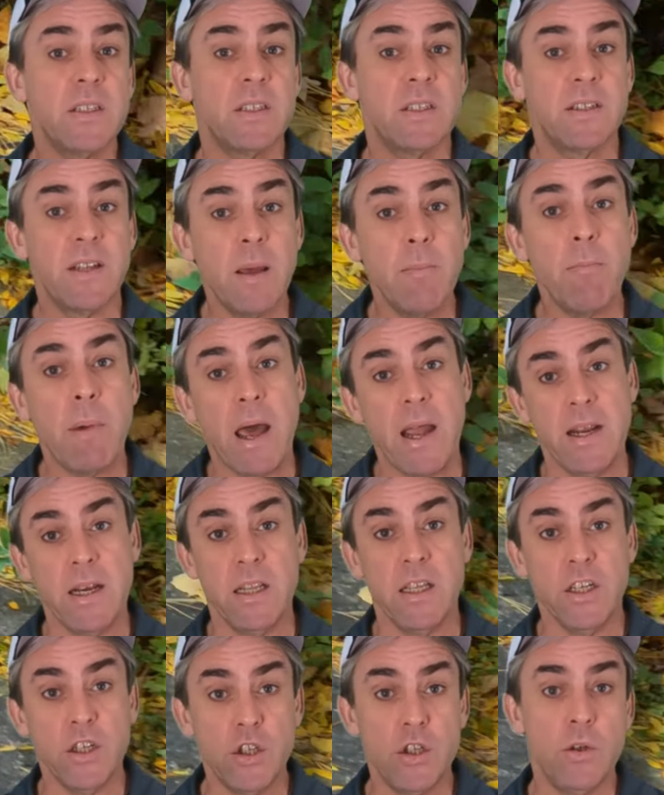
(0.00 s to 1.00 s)
step height
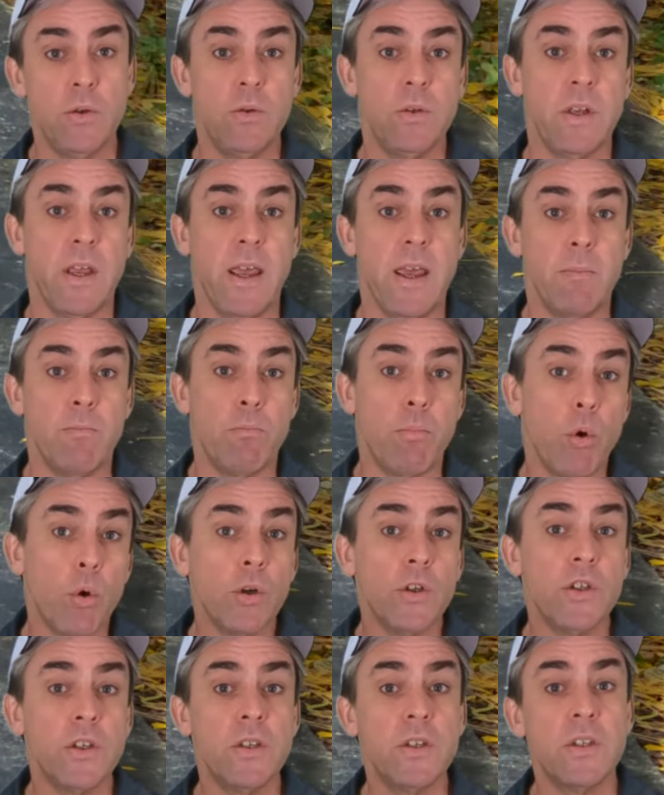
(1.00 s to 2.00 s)
issues at
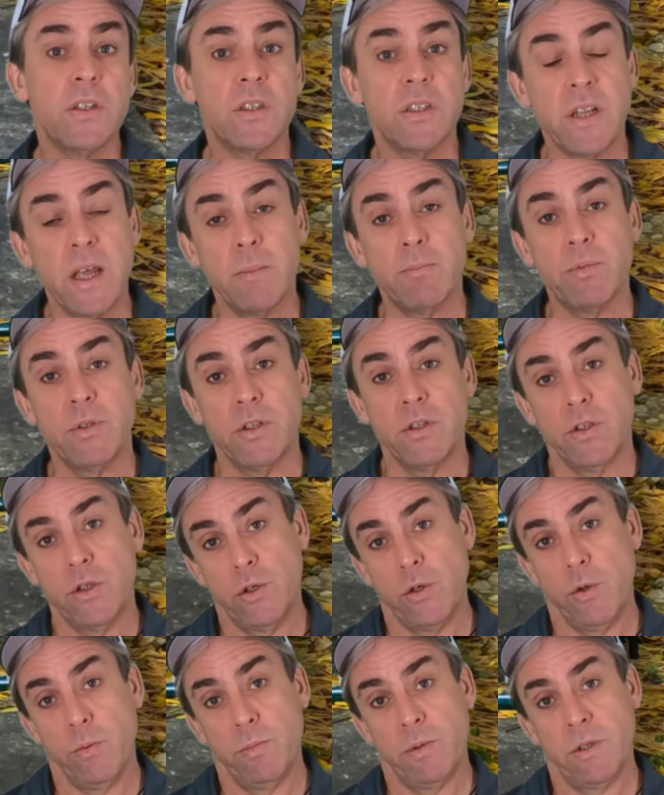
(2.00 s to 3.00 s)
porches, steps, and
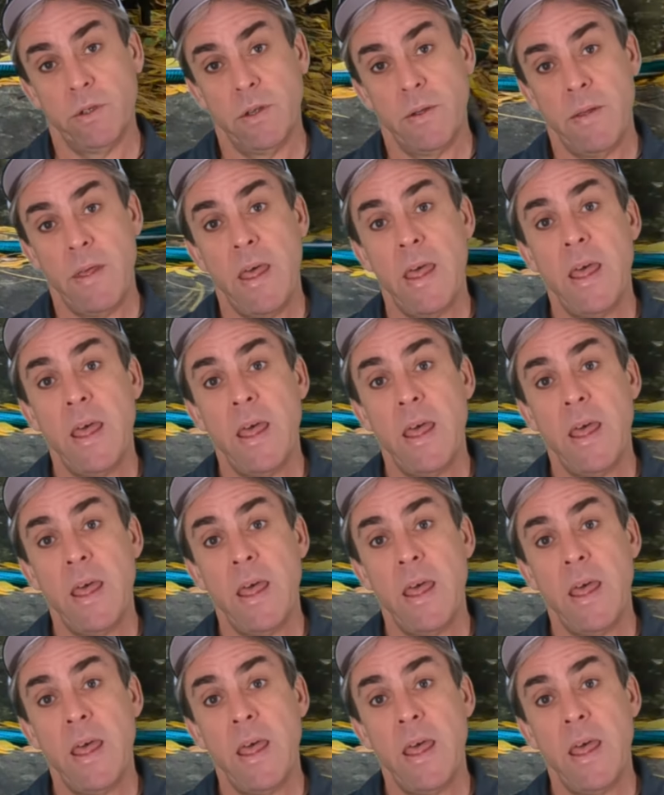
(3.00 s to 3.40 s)
stoops.